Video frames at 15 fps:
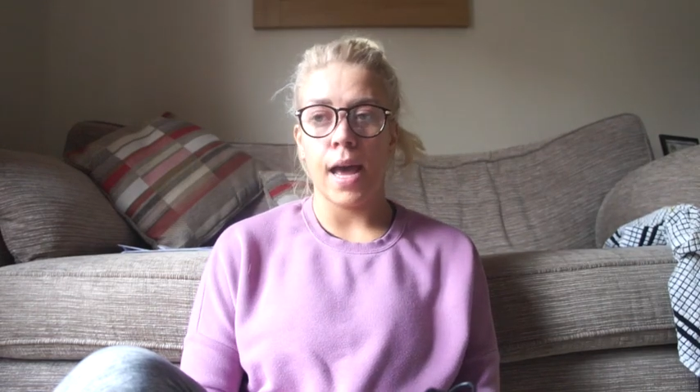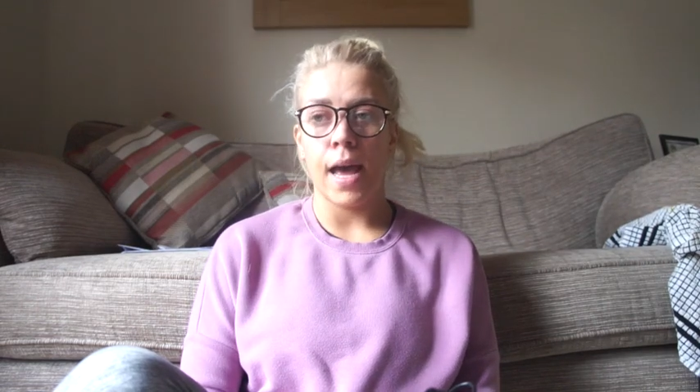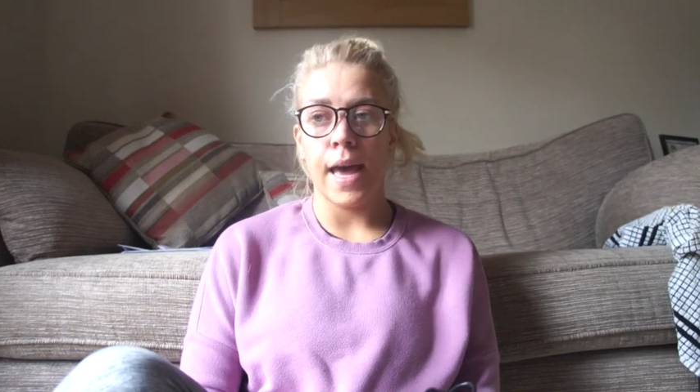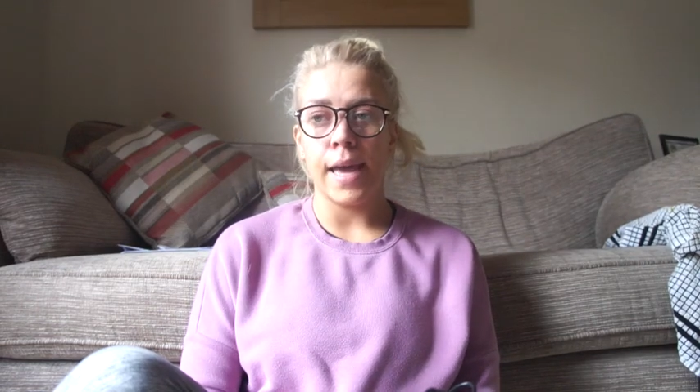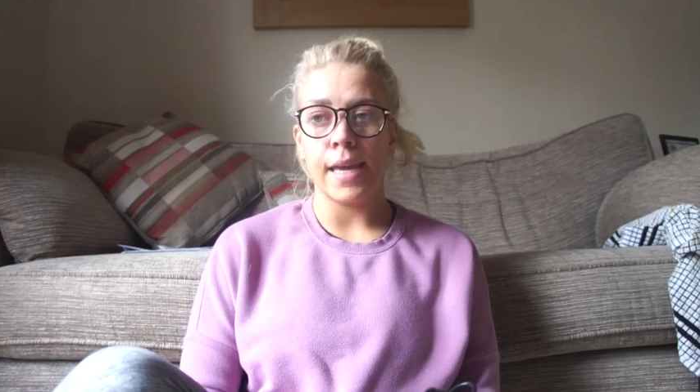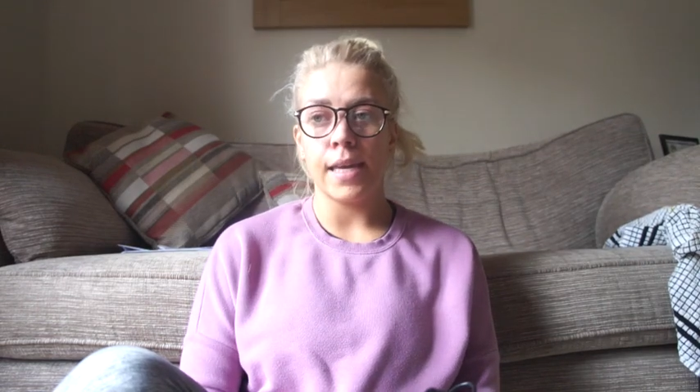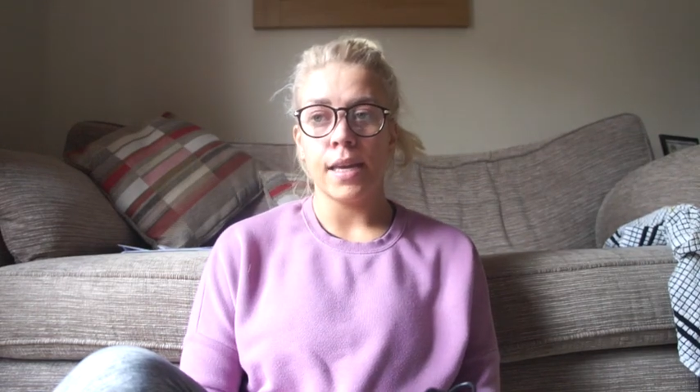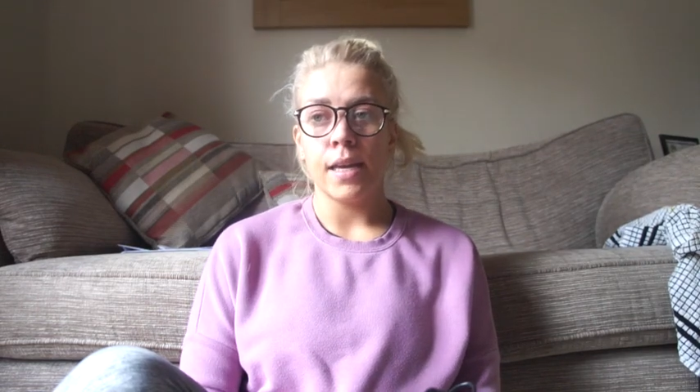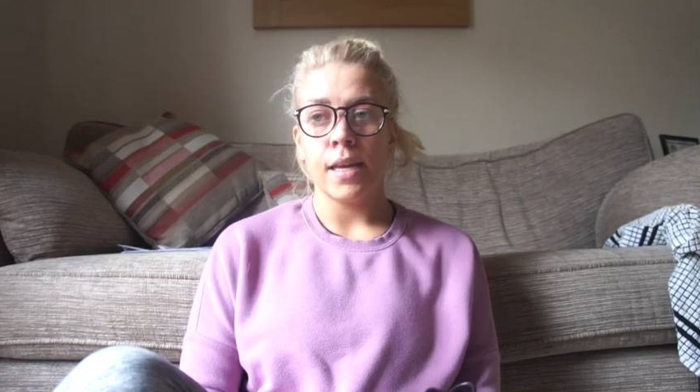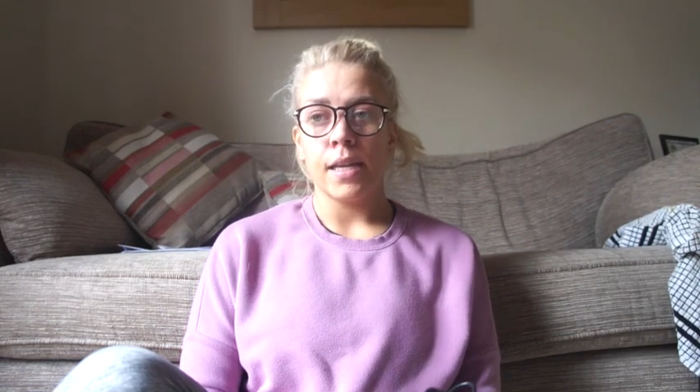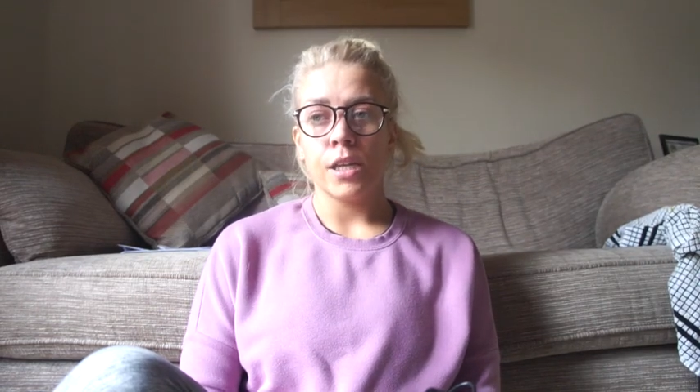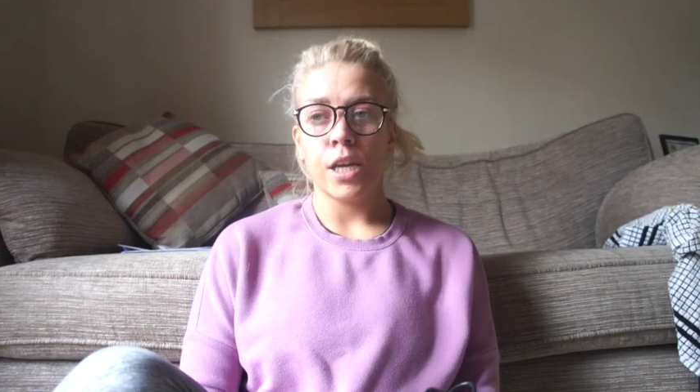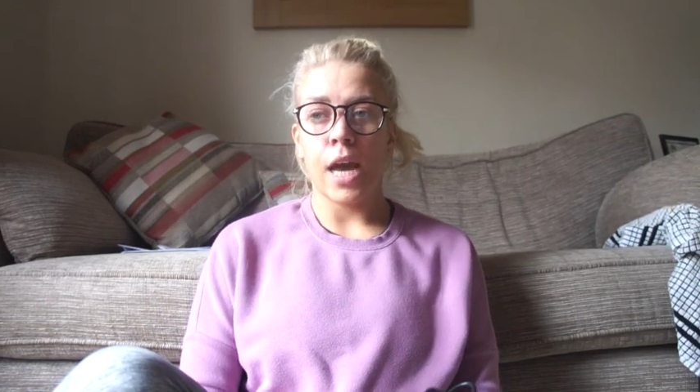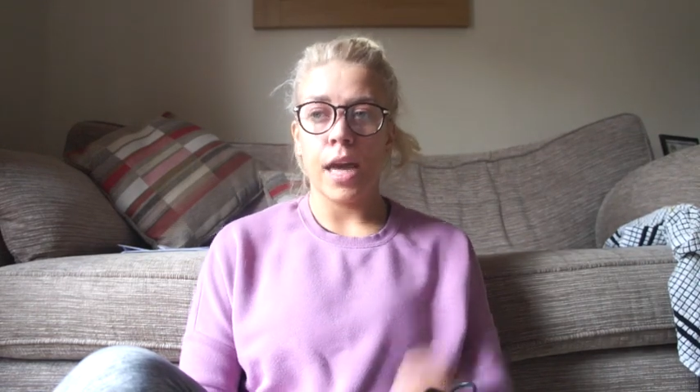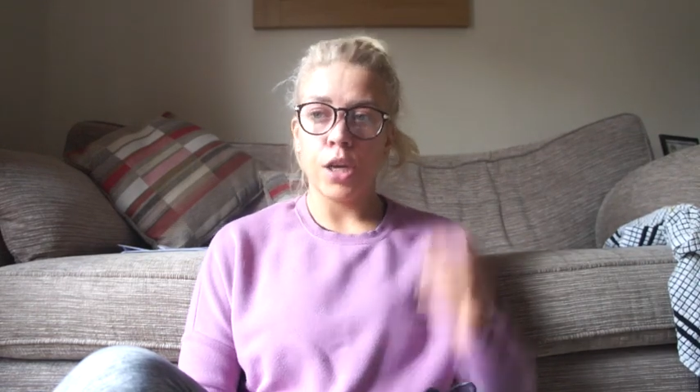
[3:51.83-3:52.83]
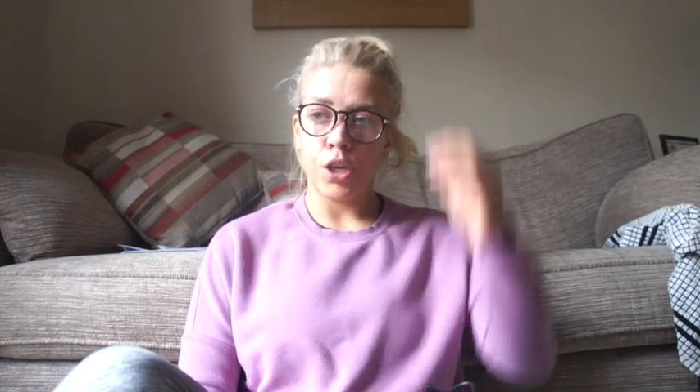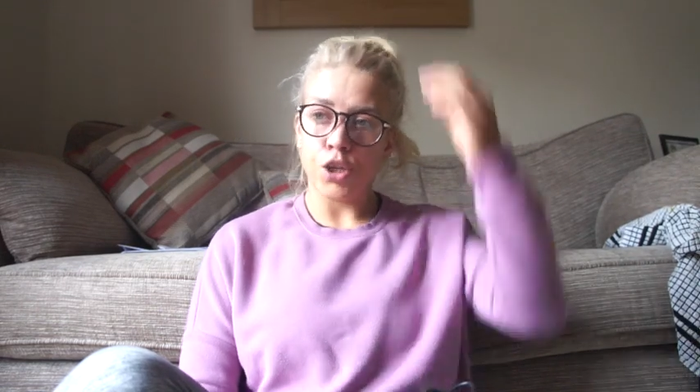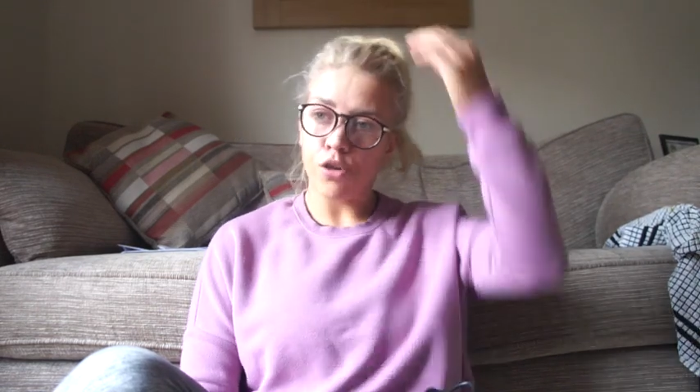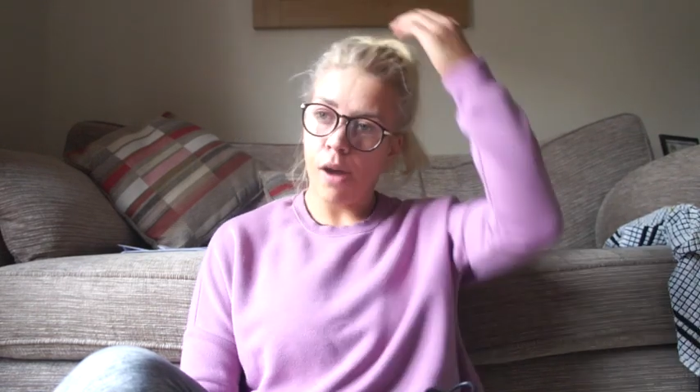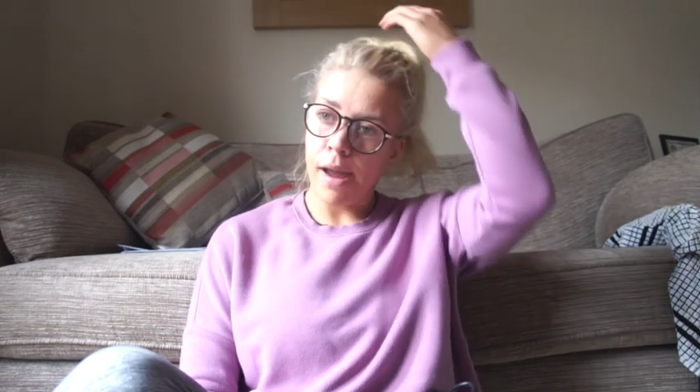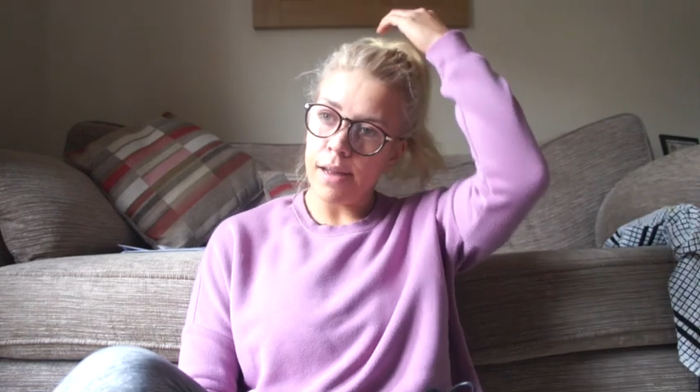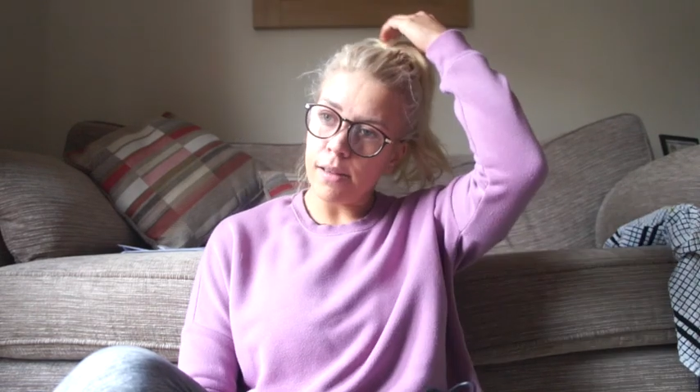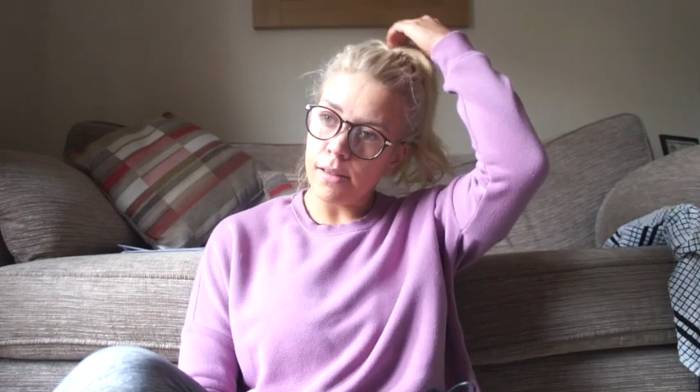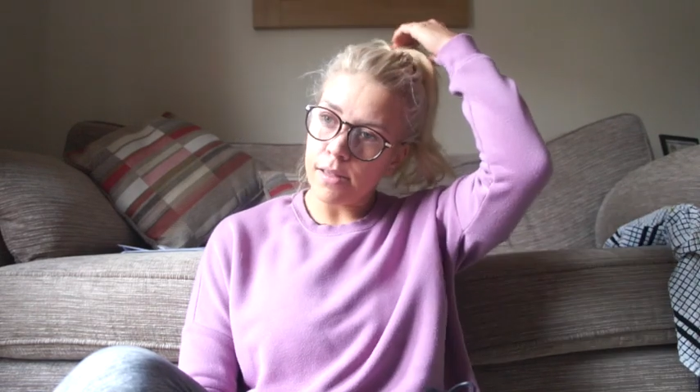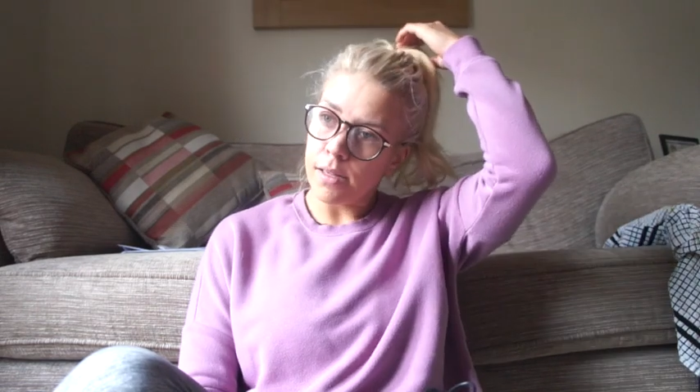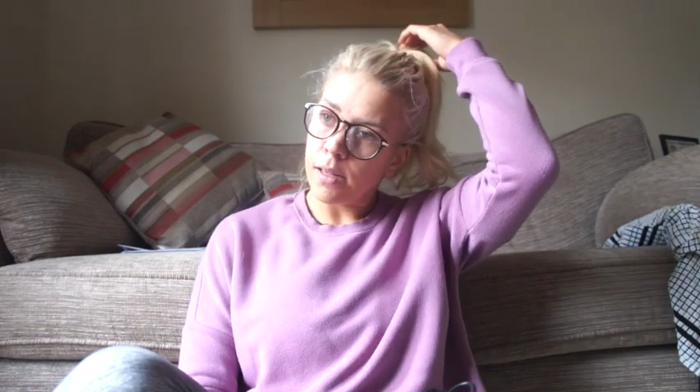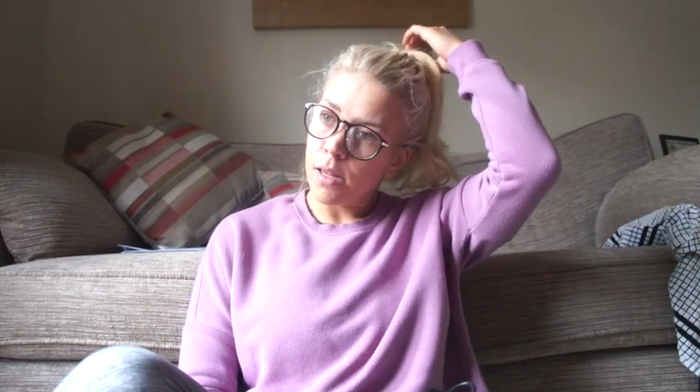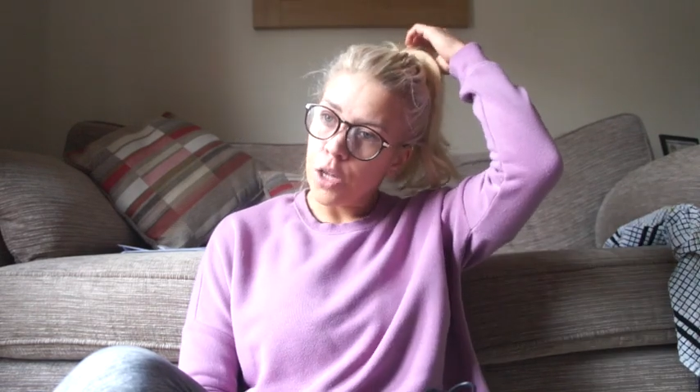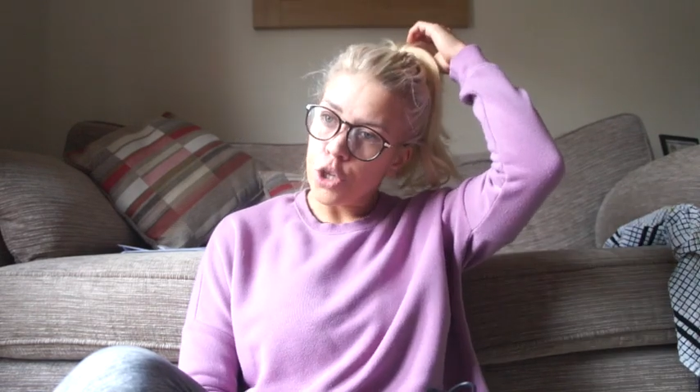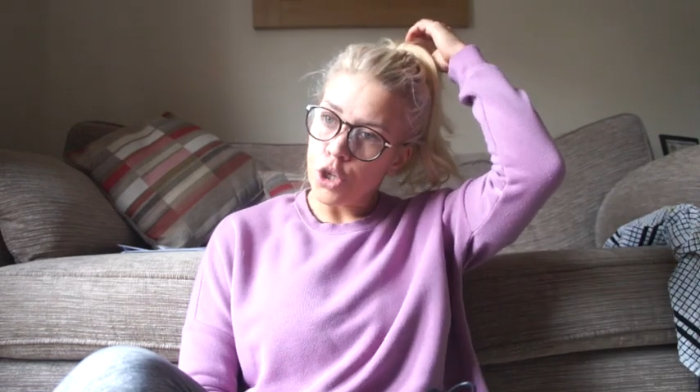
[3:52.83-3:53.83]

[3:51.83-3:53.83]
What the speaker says: I kind of trialled